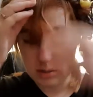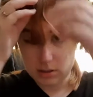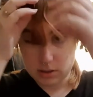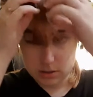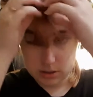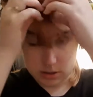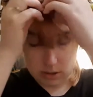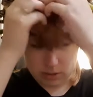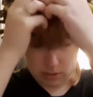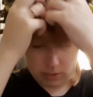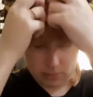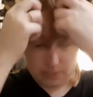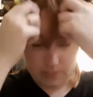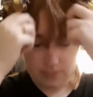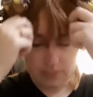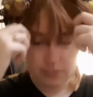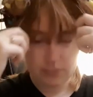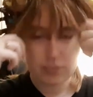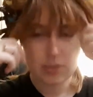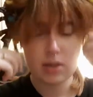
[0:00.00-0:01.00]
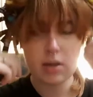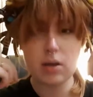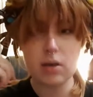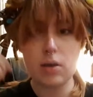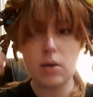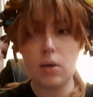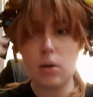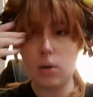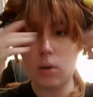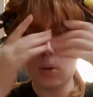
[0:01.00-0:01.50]
So
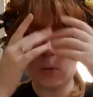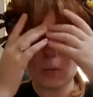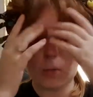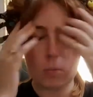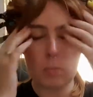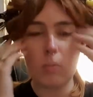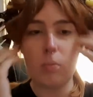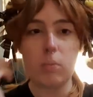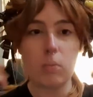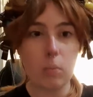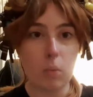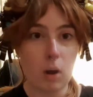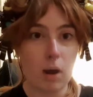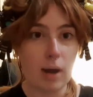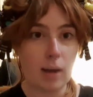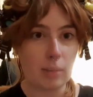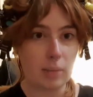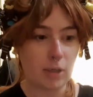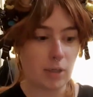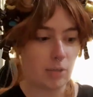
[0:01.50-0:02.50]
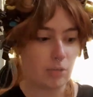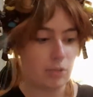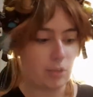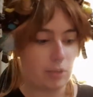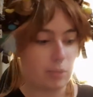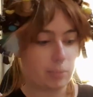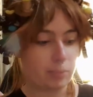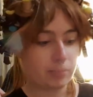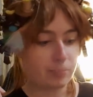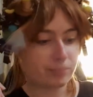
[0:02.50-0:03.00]
what I'm going to
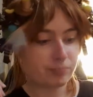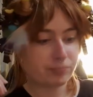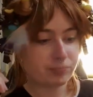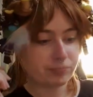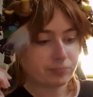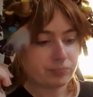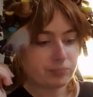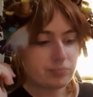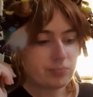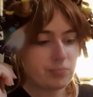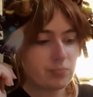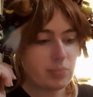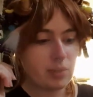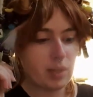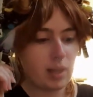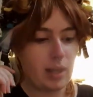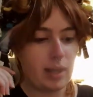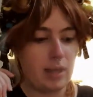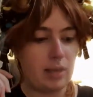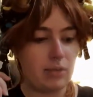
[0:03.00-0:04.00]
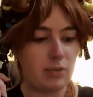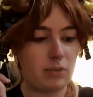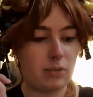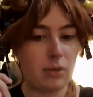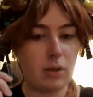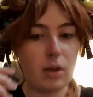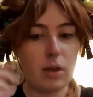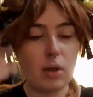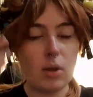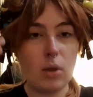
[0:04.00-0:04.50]
do is,
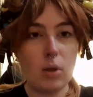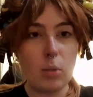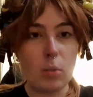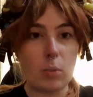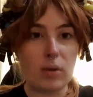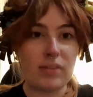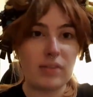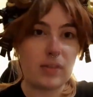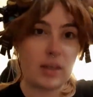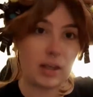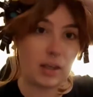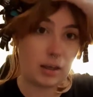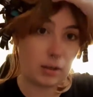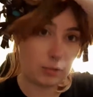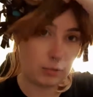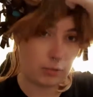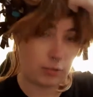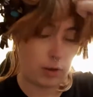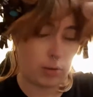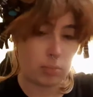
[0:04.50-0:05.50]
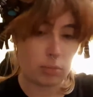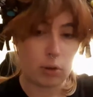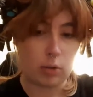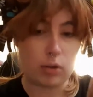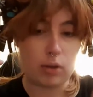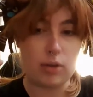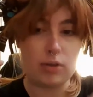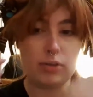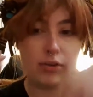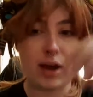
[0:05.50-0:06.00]
with the foam
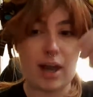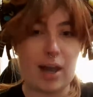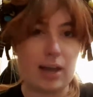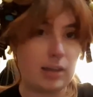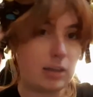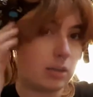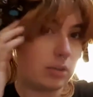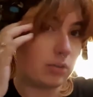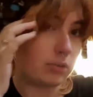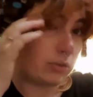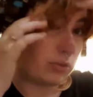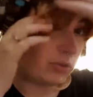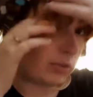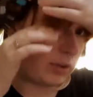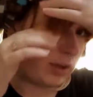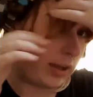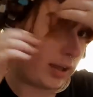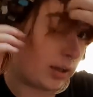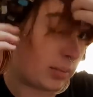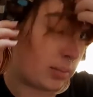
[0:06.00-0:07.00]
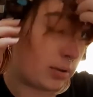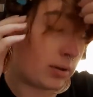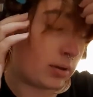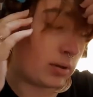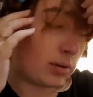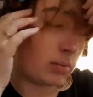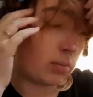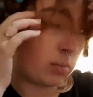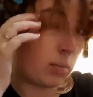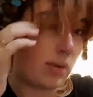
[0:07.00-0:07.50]
rollers, I can sleep
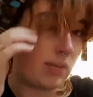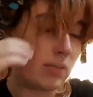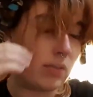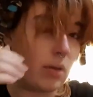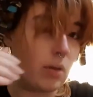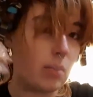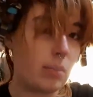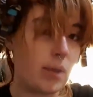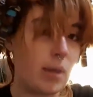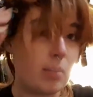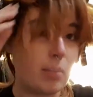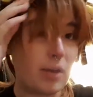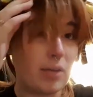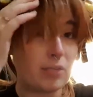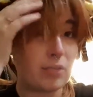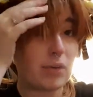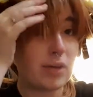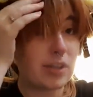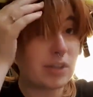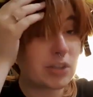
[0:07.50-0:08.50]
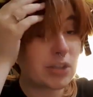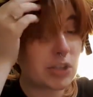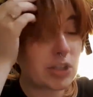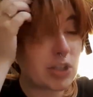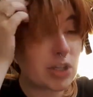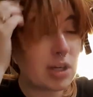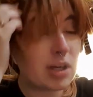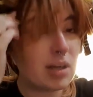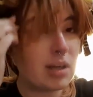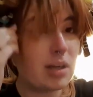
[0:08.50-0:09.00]
with them in my
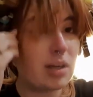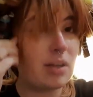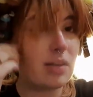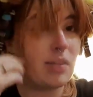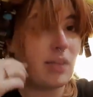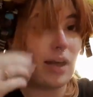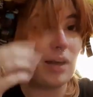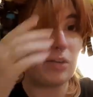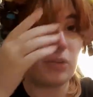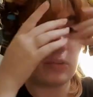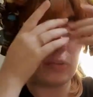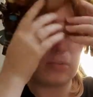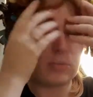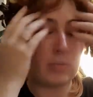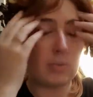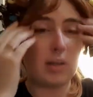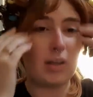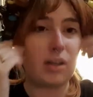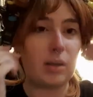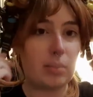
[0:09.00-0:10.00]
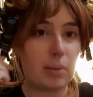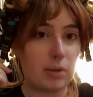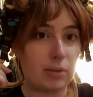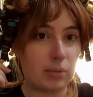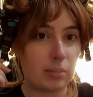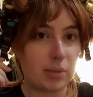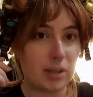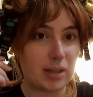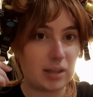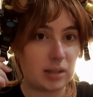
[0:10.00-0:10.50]
fringe. That doesn't really
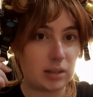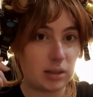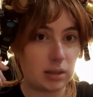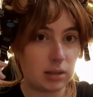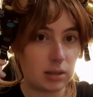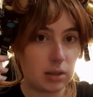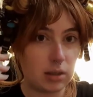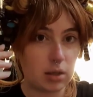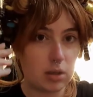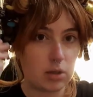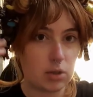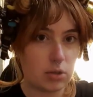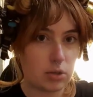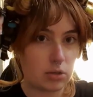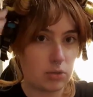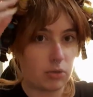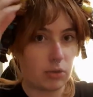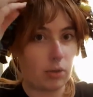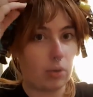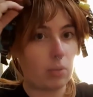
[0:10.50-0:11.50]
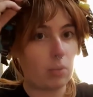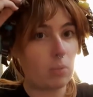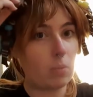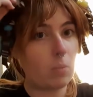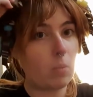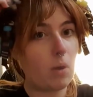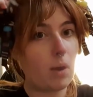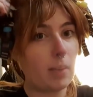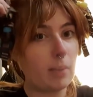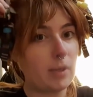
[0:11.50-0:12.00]
bother me. So
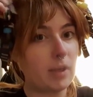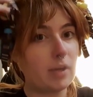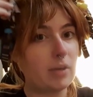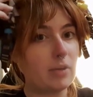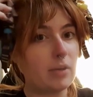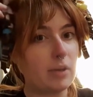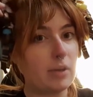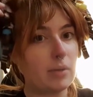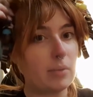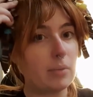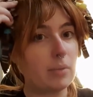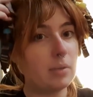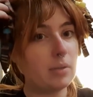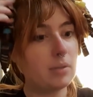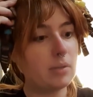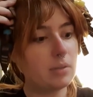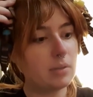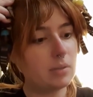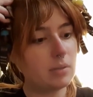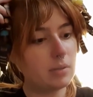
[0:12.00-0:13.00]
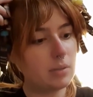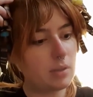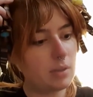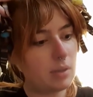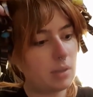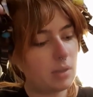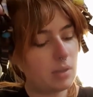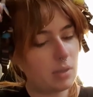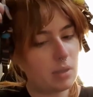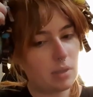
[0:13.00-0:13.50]
what I'm going to do
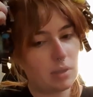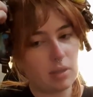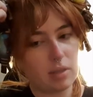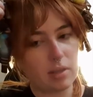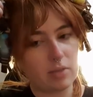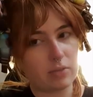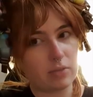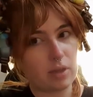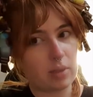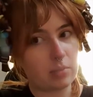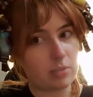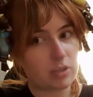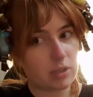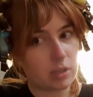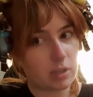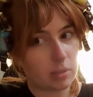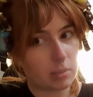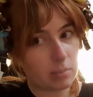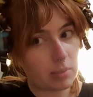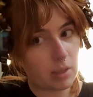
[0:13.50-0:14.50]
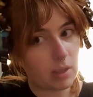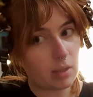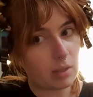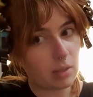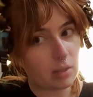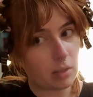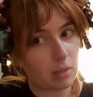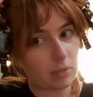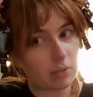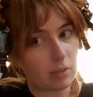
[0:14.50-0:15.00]
is I'm just going to
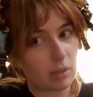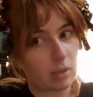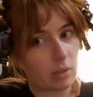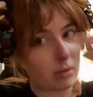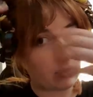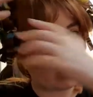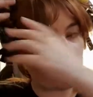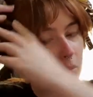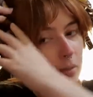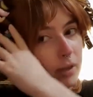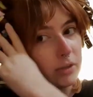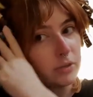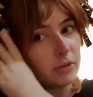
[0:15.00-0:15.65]
pin this out of the way